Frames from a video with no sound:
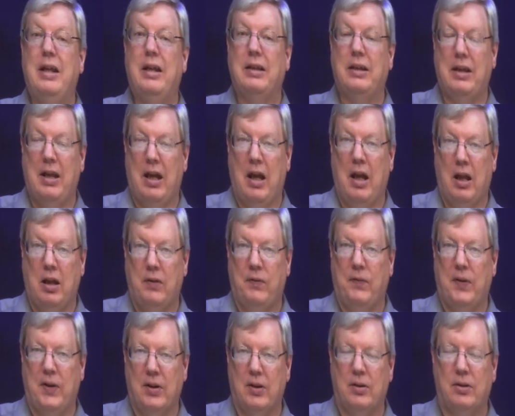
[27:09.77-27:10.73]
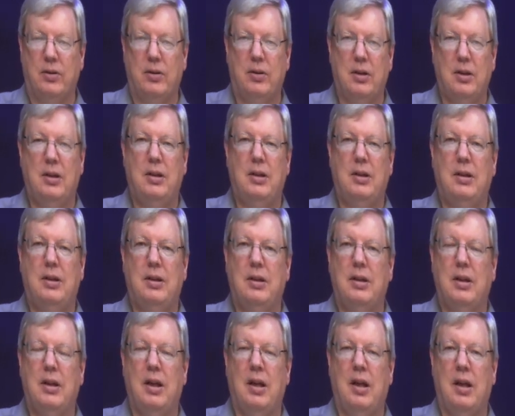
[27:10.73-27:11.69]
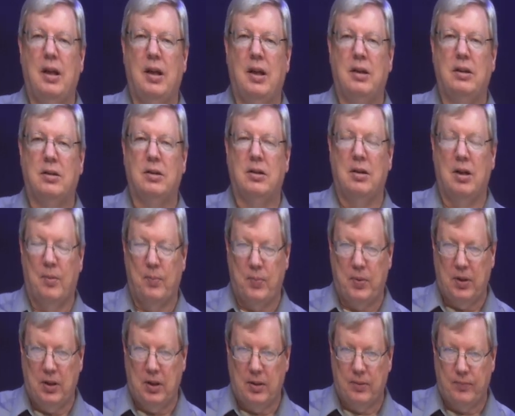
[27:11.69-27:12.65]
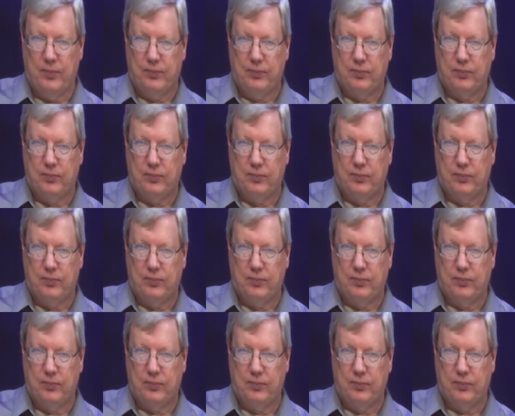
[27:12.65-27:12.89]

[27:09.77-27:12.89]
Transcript: Canfield and Company.